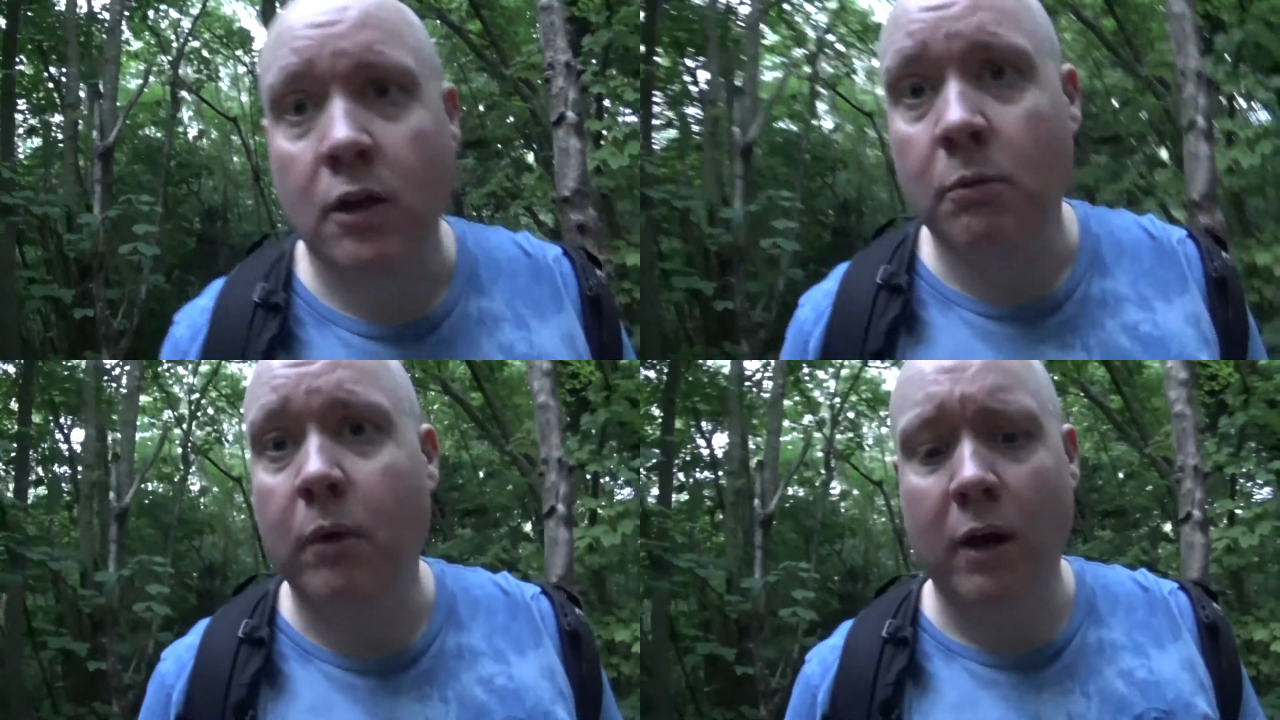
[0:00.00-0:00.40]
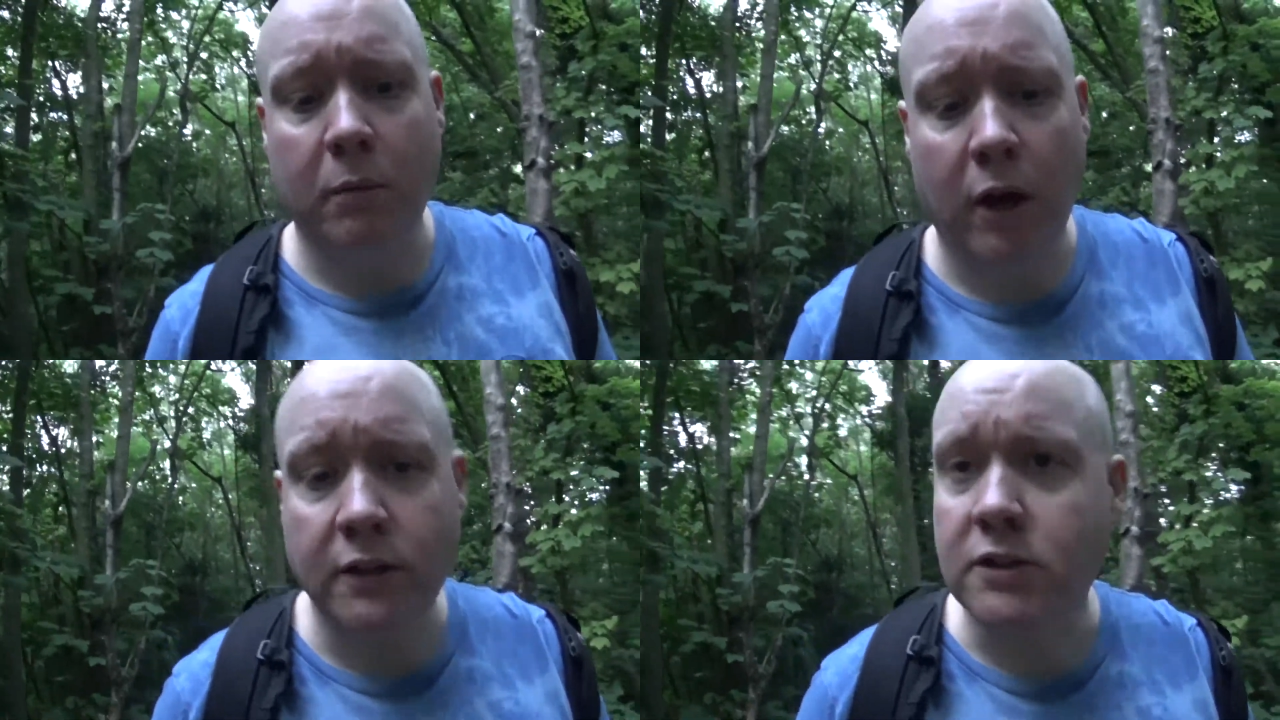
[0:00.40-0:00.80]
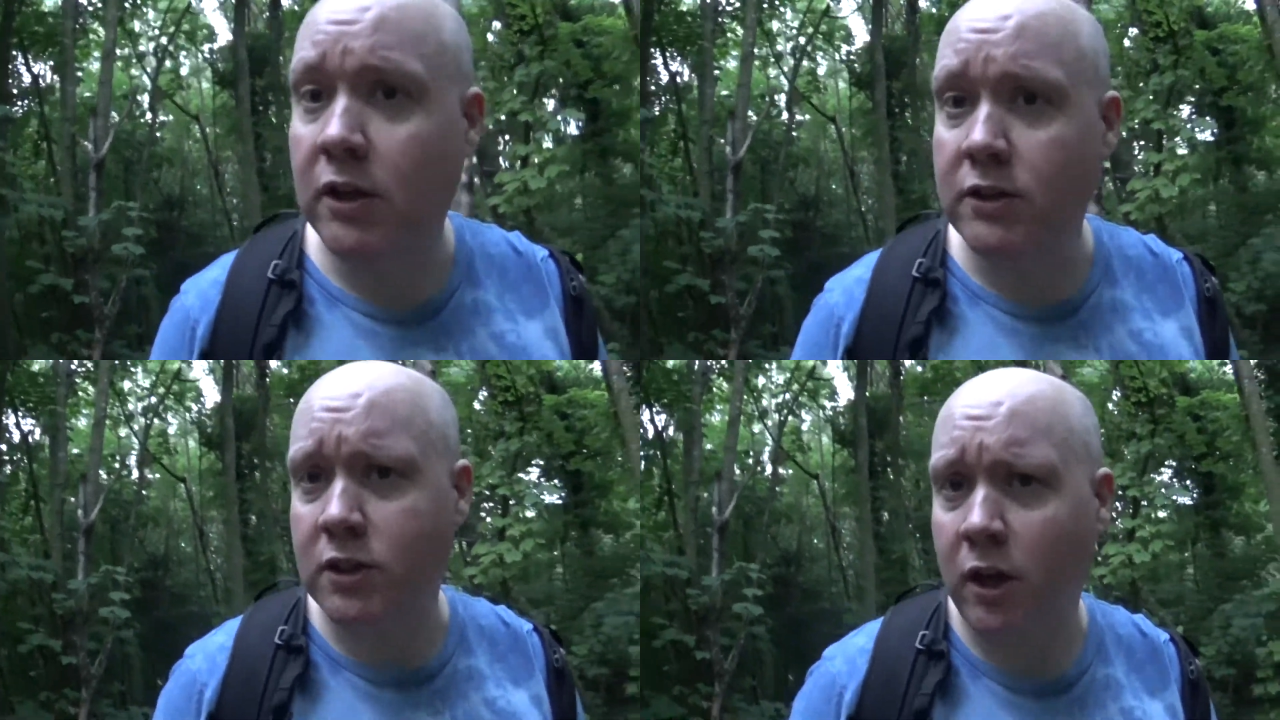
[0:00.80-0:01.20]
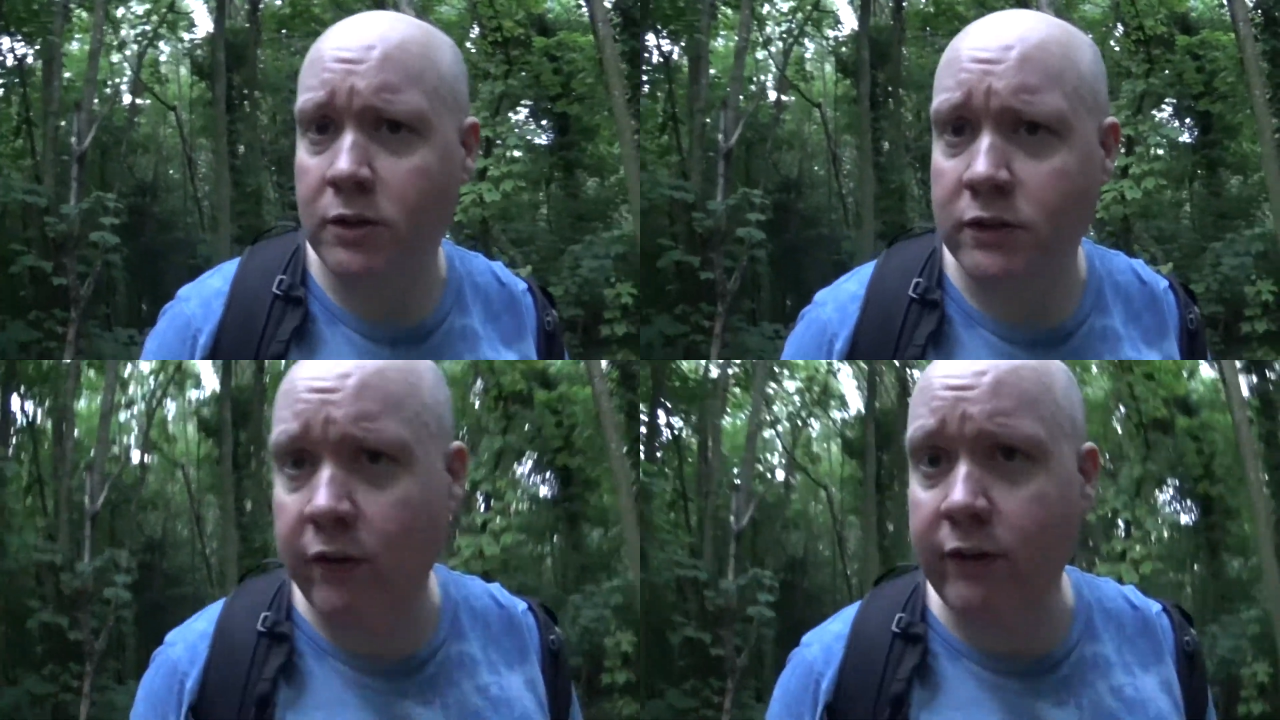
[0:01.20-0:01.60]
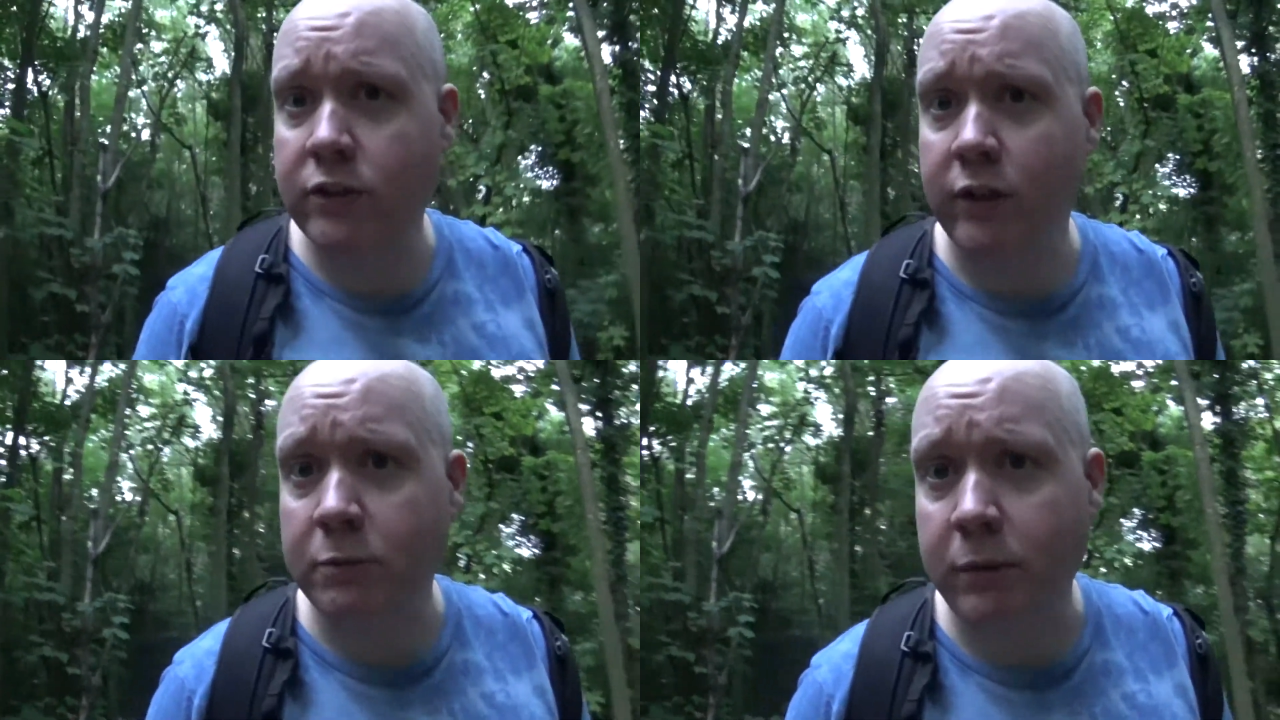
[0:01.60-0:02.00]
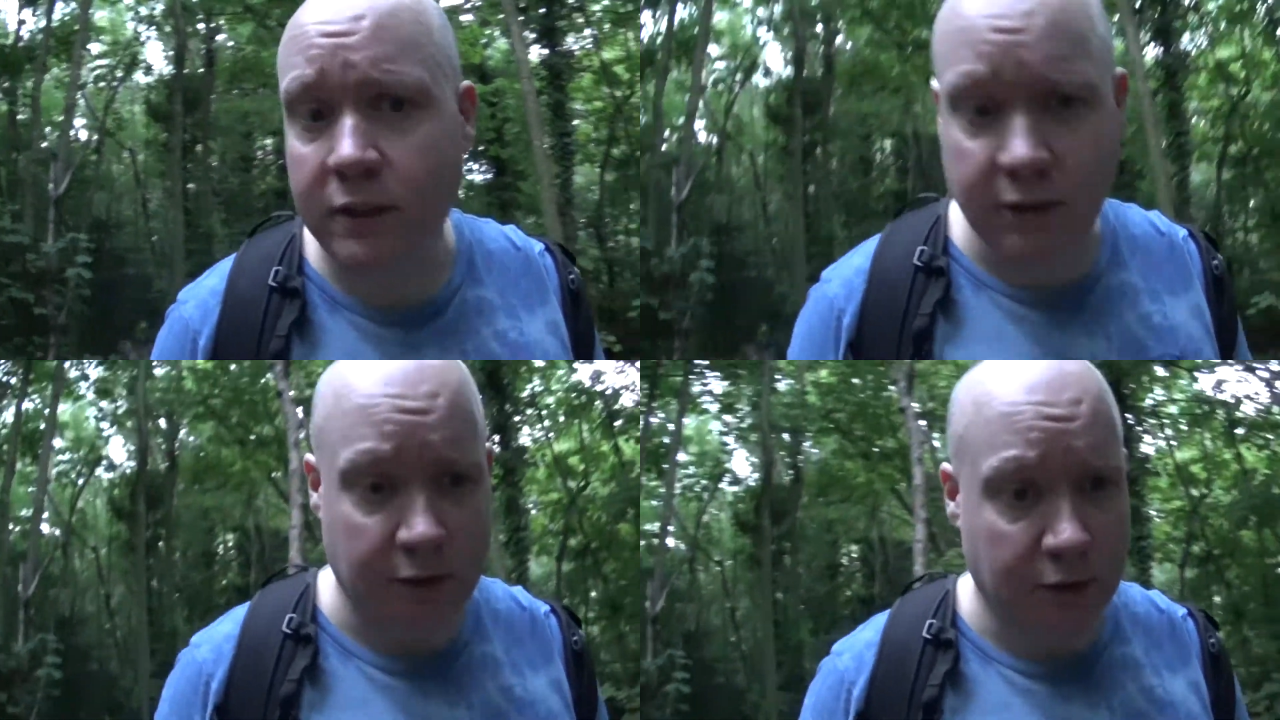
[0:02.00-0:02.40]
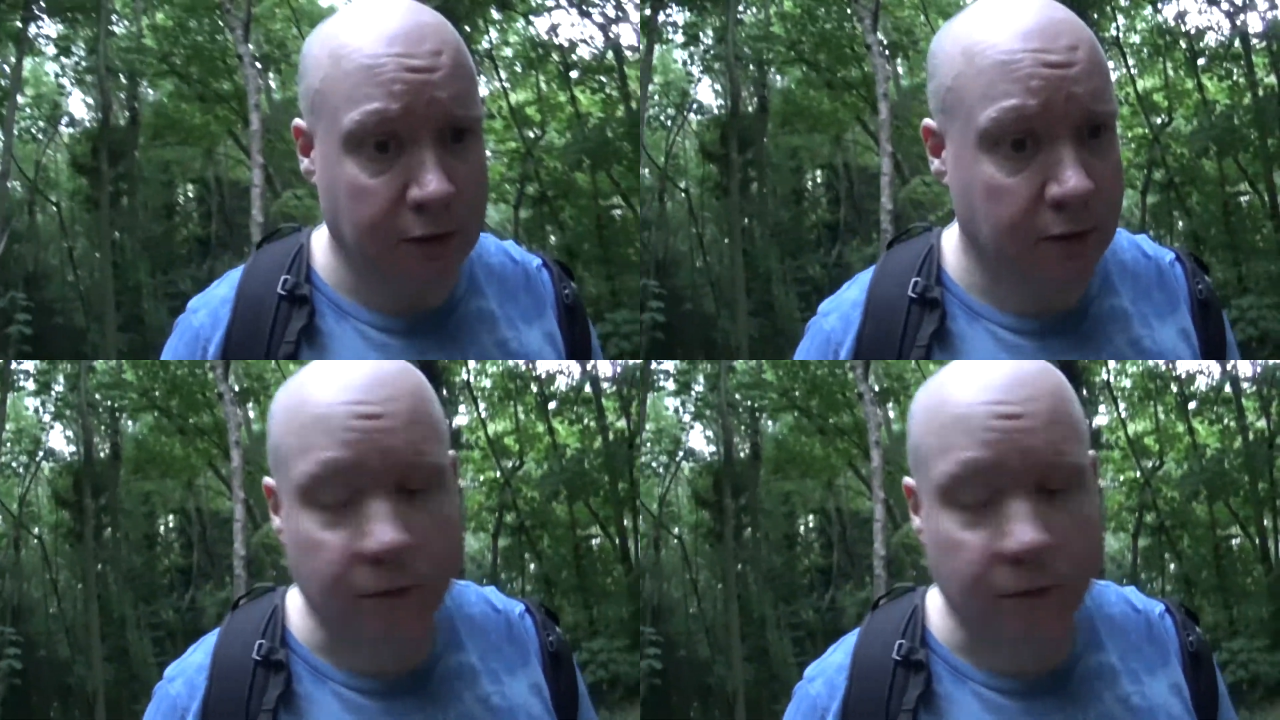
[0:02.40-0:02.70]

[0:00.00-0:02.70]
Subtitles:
my mind starts to go to very strange places. Ooh.